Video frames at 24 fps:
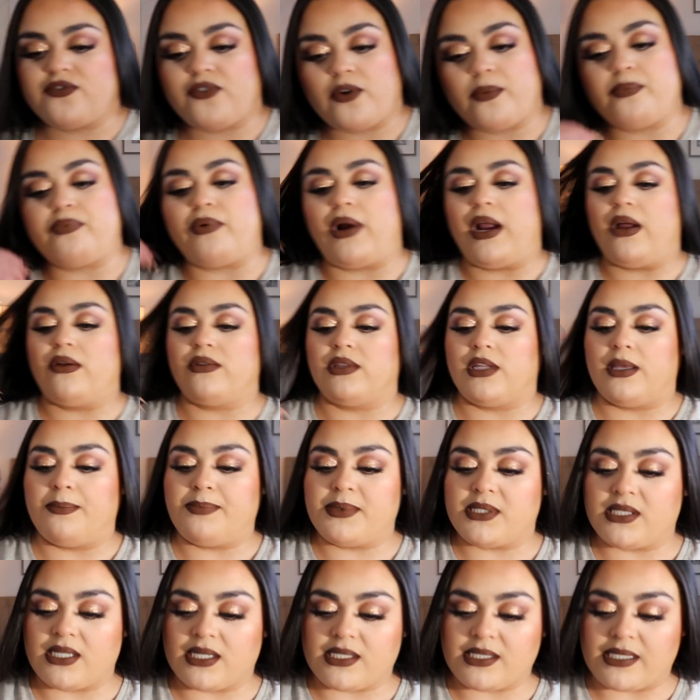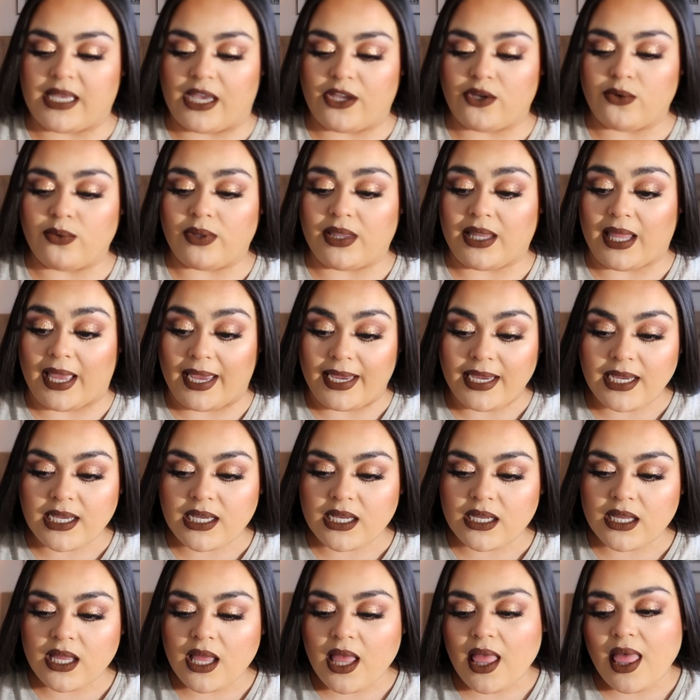for brown lipsticks that you
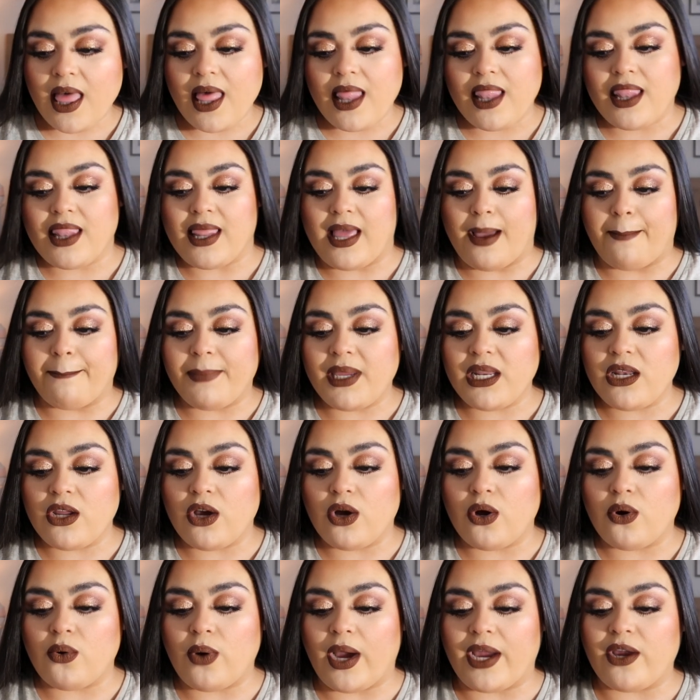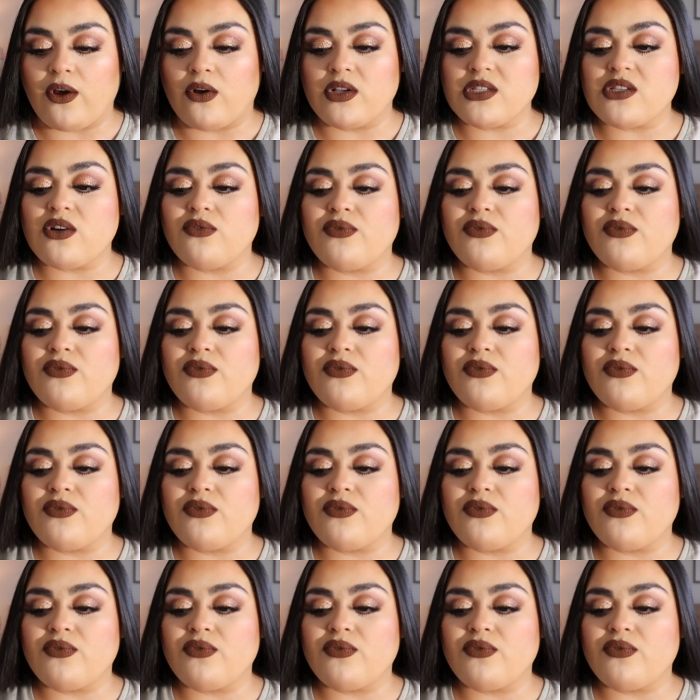like, let me know. I also